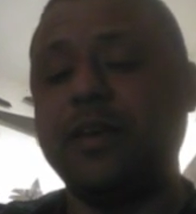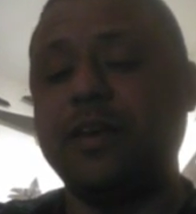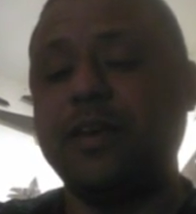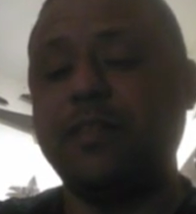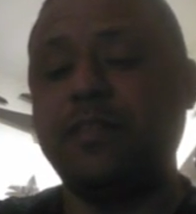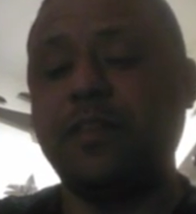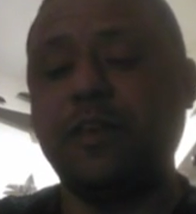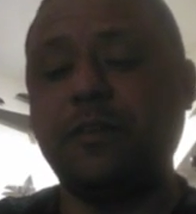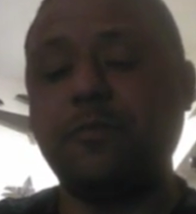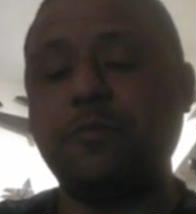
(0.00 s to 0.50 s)

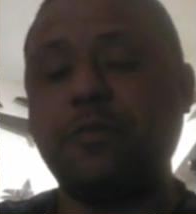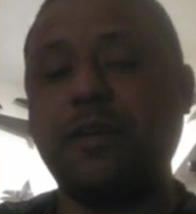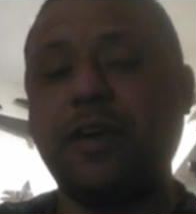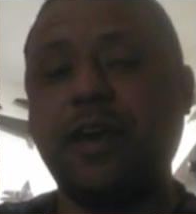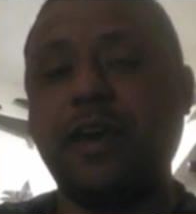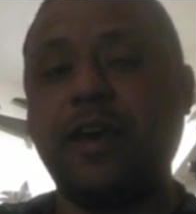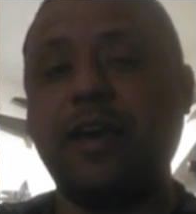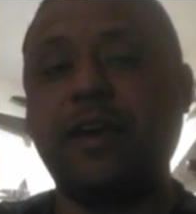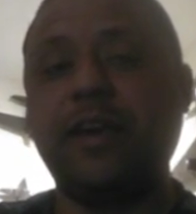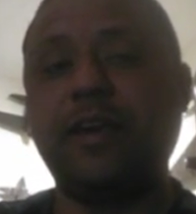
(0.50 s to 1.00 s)
in the
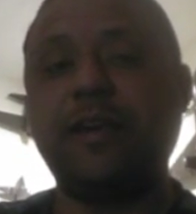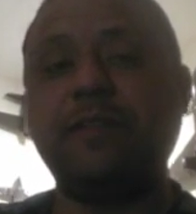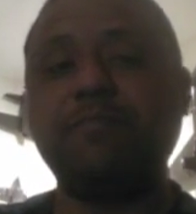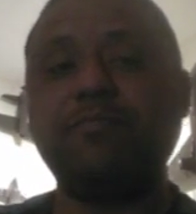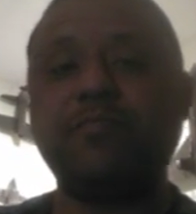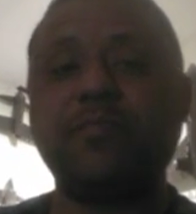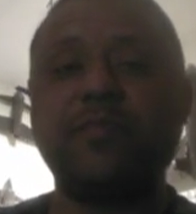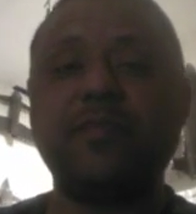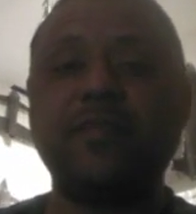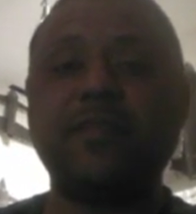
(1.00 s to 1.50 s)
UK
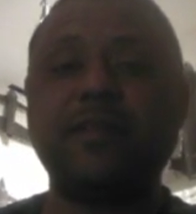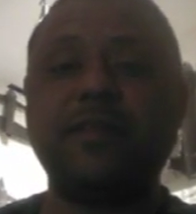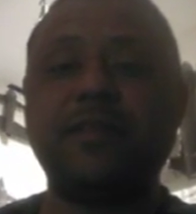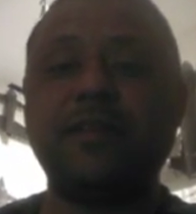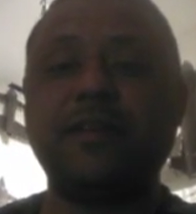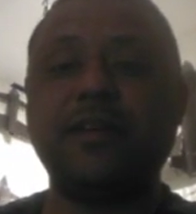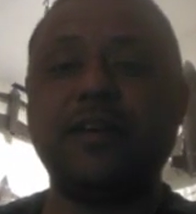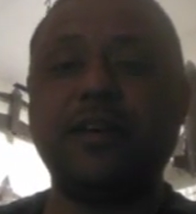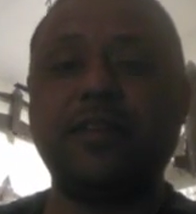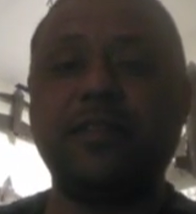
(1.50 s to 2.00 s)

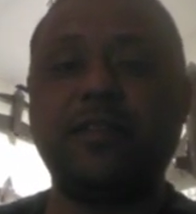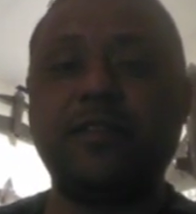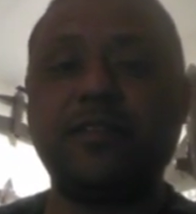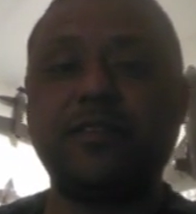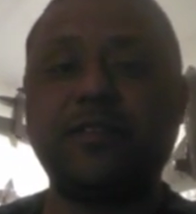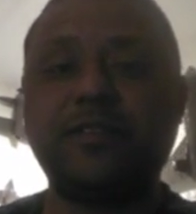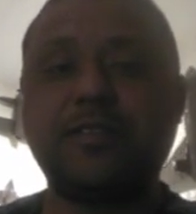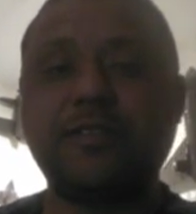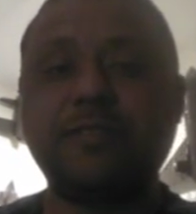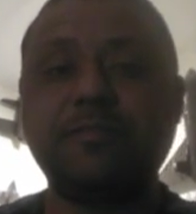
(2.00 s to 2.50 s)
in
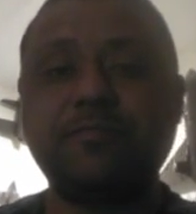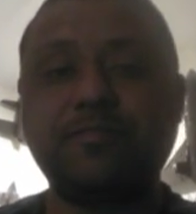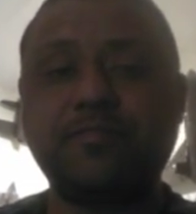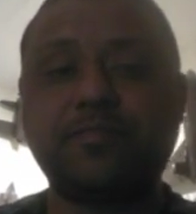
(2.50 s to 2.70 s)
this